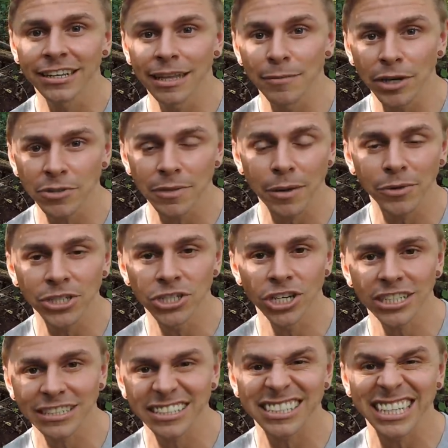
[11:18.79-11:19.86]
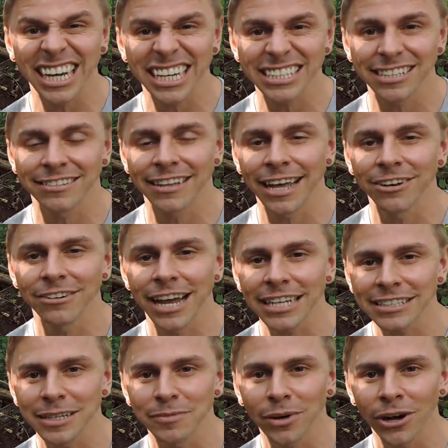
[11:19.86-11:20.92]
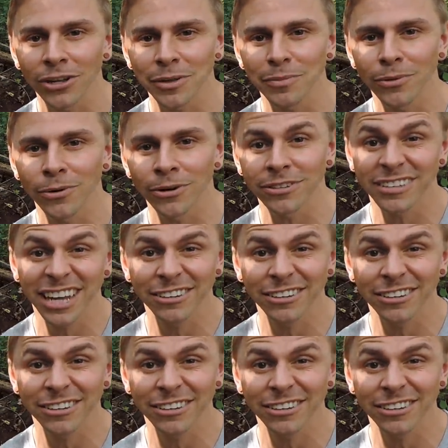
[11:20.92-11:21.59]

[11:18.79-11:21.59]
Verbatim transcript: that mushroom that we just discussed, the tender nesting polypore,